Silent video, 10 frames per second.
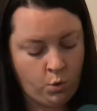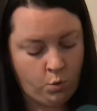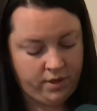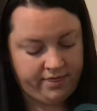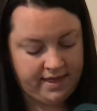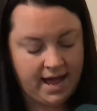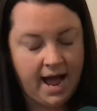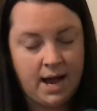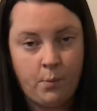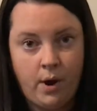with the
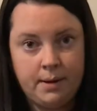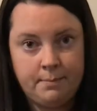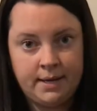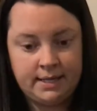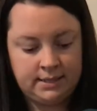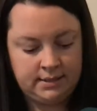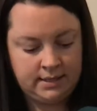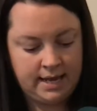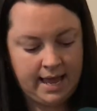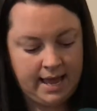I want button
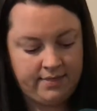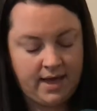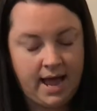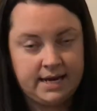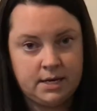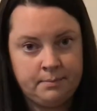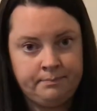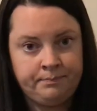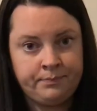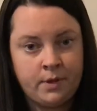and the item,
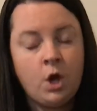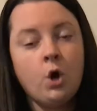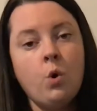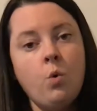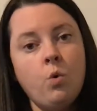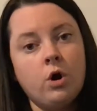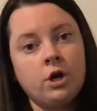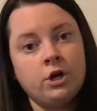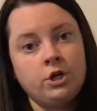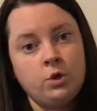
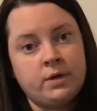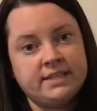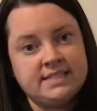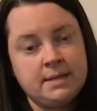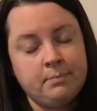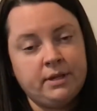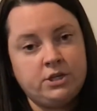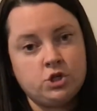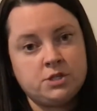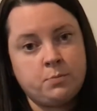or you can simply
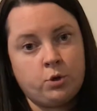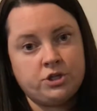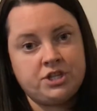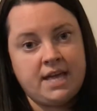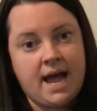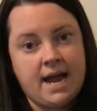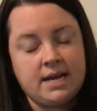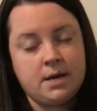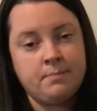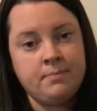just push the
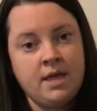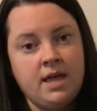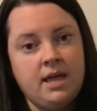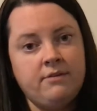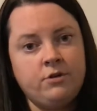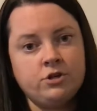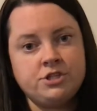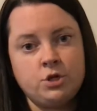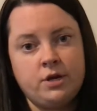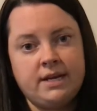item if your
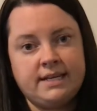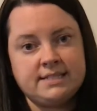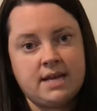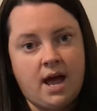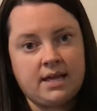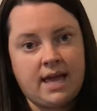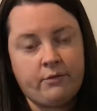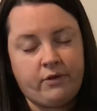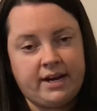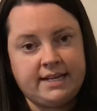student is not
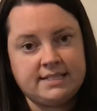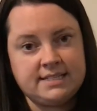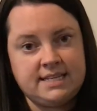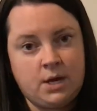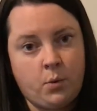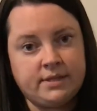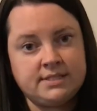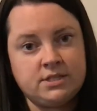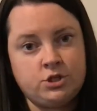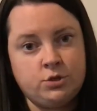yet ready to sequence
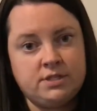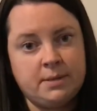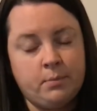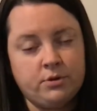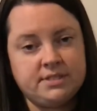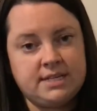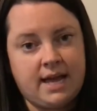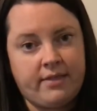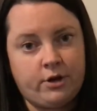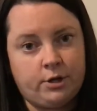two symbols
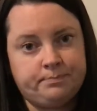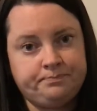together.